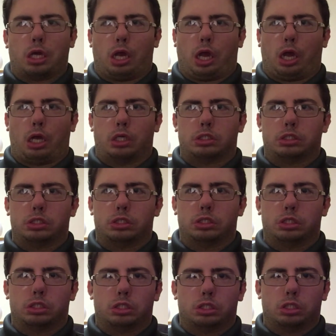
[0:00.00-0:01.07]
have.
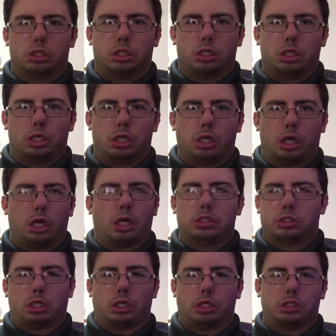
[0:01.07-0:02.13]

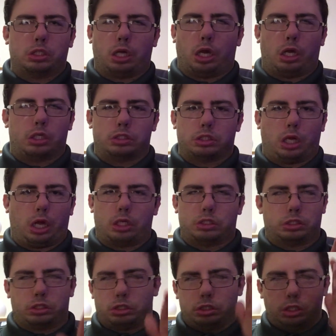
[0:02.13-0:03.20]
I'm sorry,
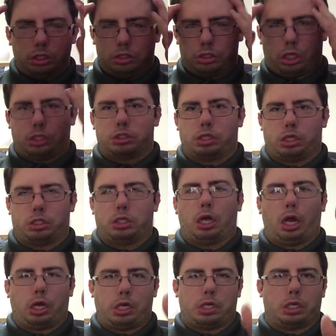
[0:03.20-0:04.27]
I'm losing my train of
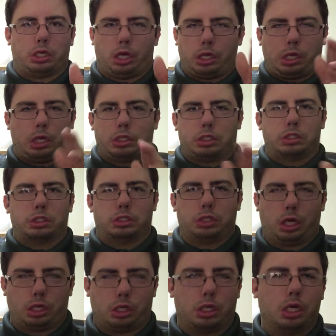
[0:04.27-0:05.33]
thought here. I get too
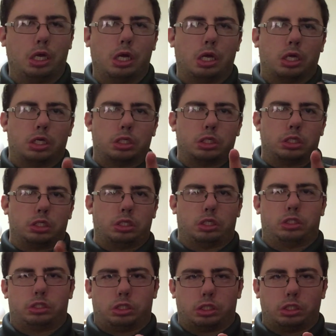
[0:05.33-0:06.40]
excited. The
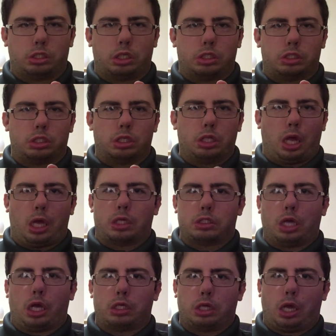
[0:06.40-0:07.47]
Surface
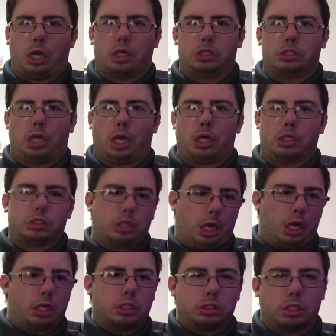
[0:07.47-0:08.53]
laptop has that
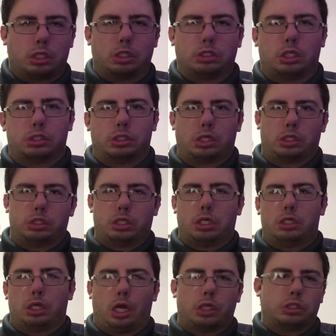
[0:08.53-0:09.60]
fabric
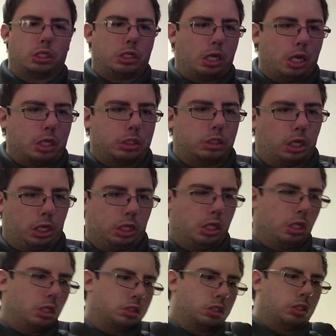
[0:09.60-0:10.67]
material on the keyboard,
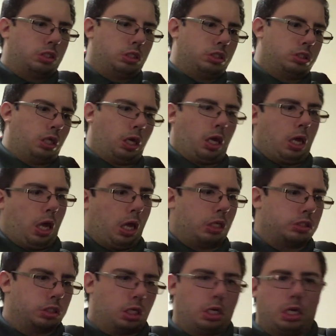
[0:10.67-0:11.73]
which is what I
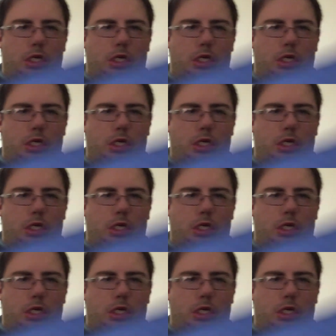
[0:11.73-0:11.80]
have right